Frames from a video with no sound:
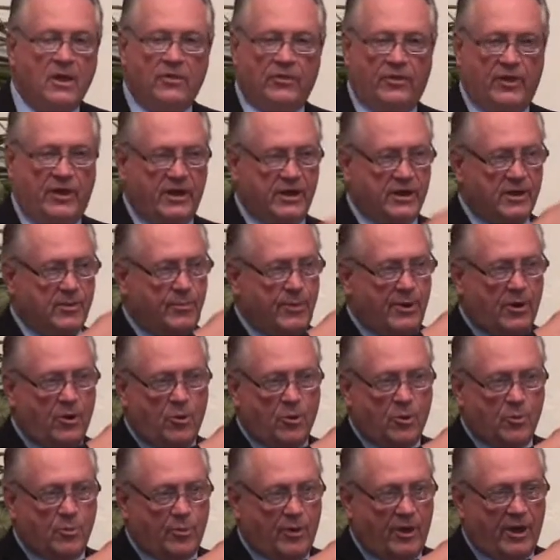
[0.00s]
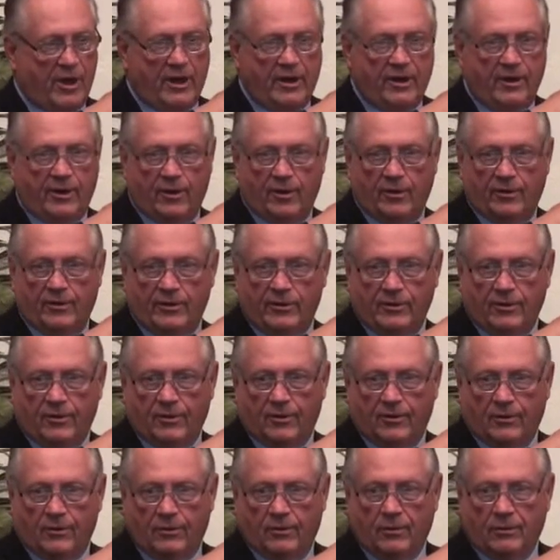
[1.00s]
They hit a power plant here a year
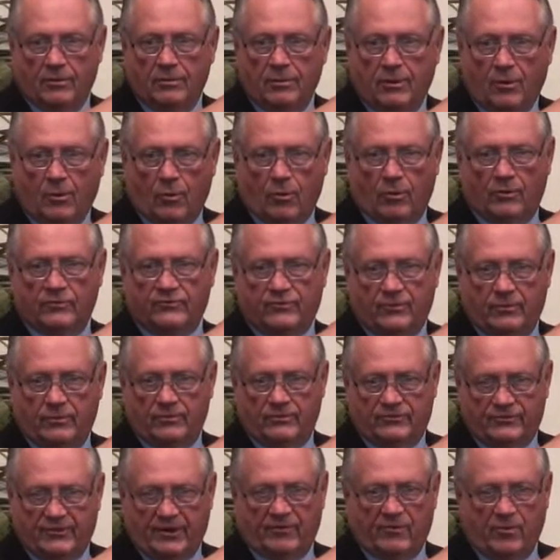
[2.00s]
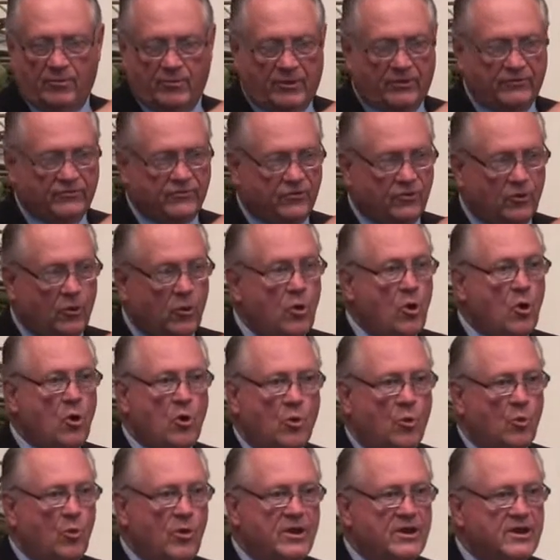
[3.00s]
ago or several months ago.
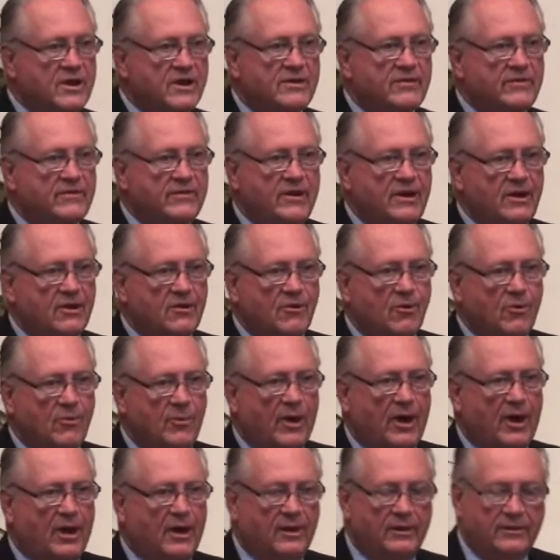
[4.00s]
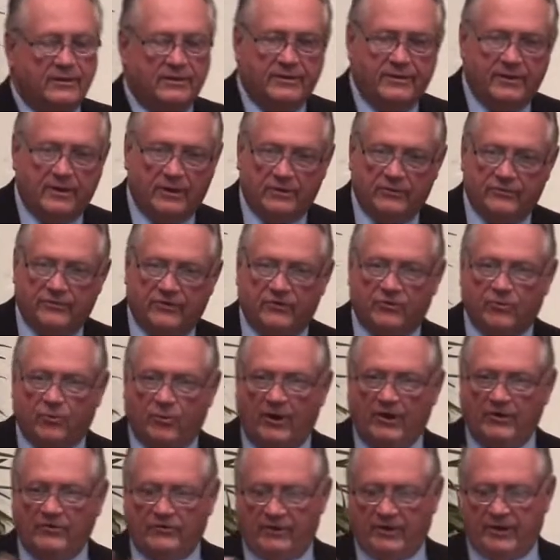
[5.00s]
We didn't even hear about it until just
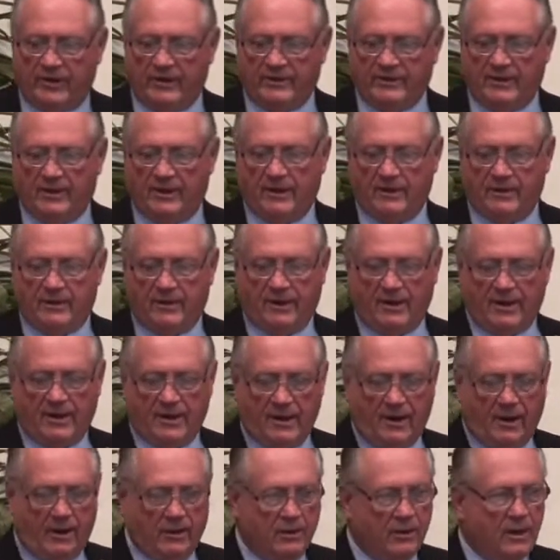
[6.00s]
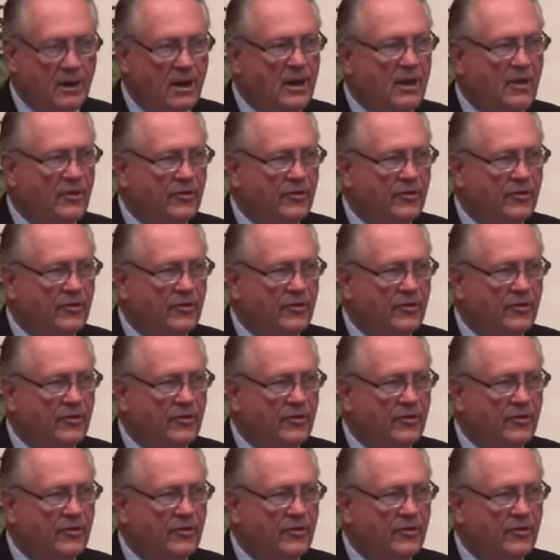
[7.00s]
recently it got out.